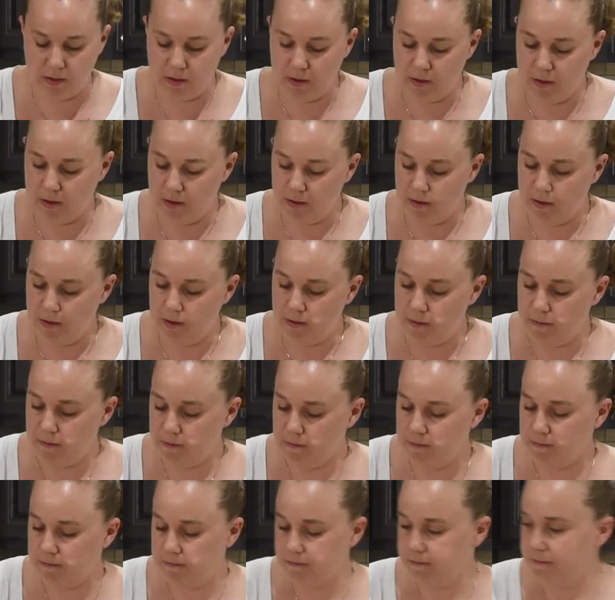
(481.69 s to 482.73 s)

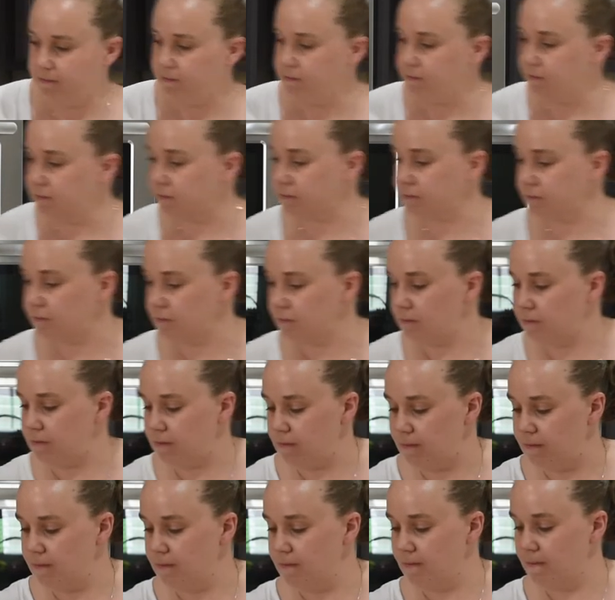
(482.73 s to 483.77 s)

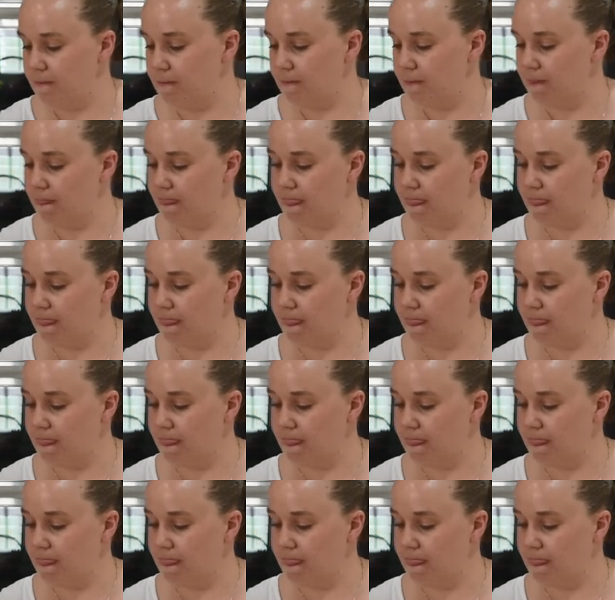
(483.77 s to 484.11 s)
[no speech]